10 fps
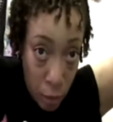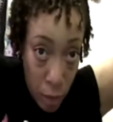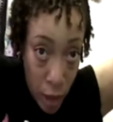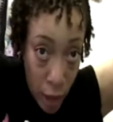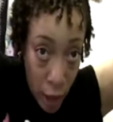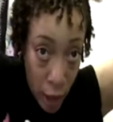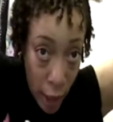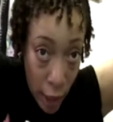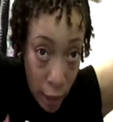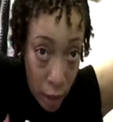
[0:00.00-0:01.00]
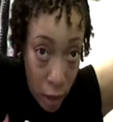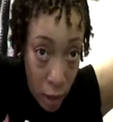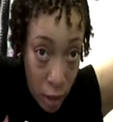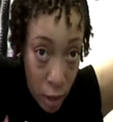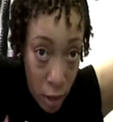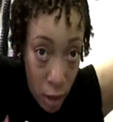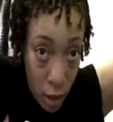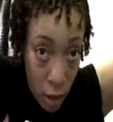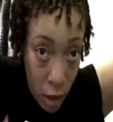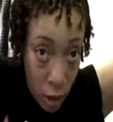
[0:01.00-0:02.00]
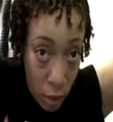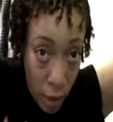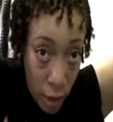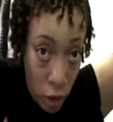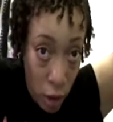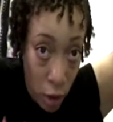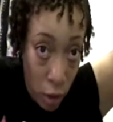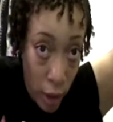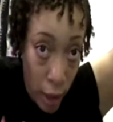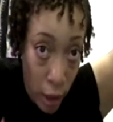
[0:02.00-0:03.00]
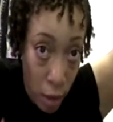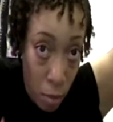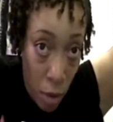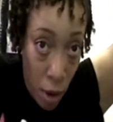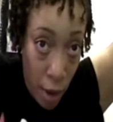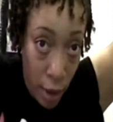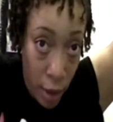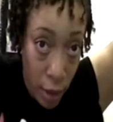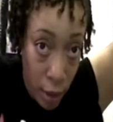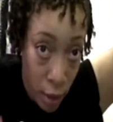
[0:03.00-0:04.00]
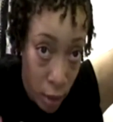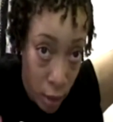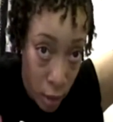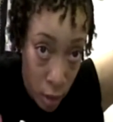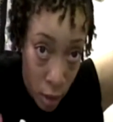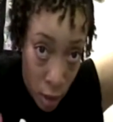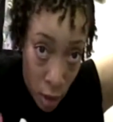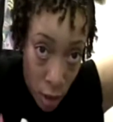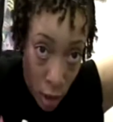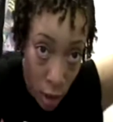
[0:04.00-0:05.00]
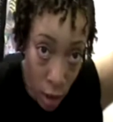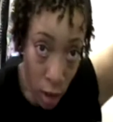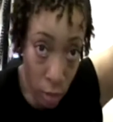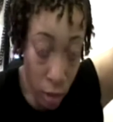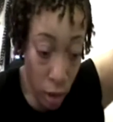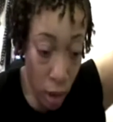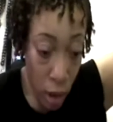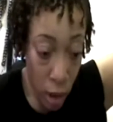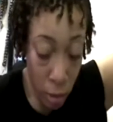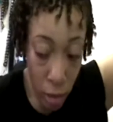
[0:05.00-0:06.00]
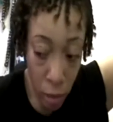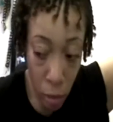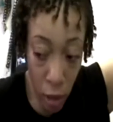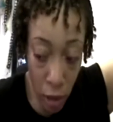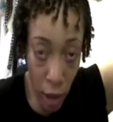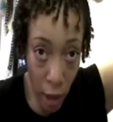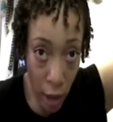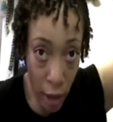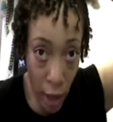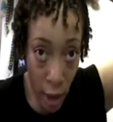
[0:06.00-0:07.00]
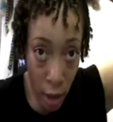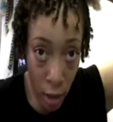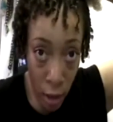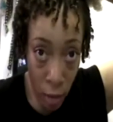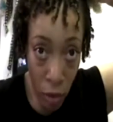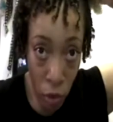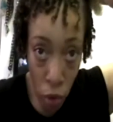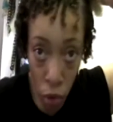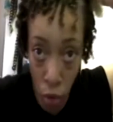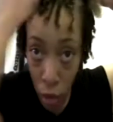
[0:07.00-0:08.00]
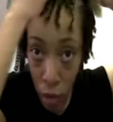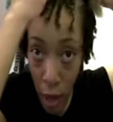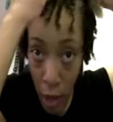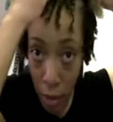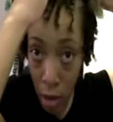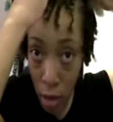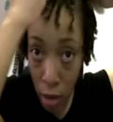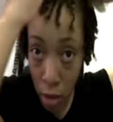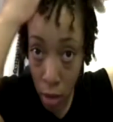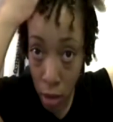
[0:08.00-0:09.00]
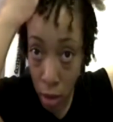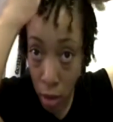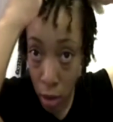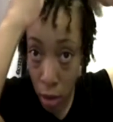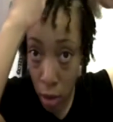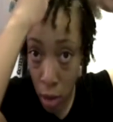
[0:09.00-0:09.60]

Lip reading: split it in an angular direction or angular part. And I'm just going to clip this piece of hair down, and I'm going to show you how it looks.